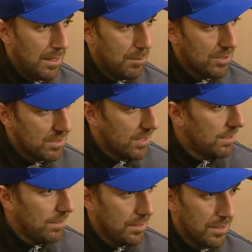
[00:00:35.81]
But
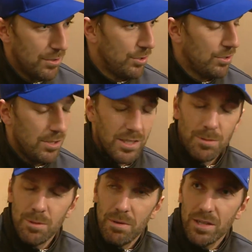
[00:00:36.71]
still, you need
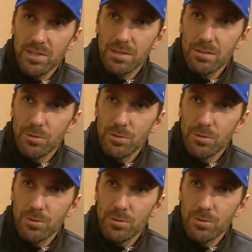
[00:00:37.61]
to be patient.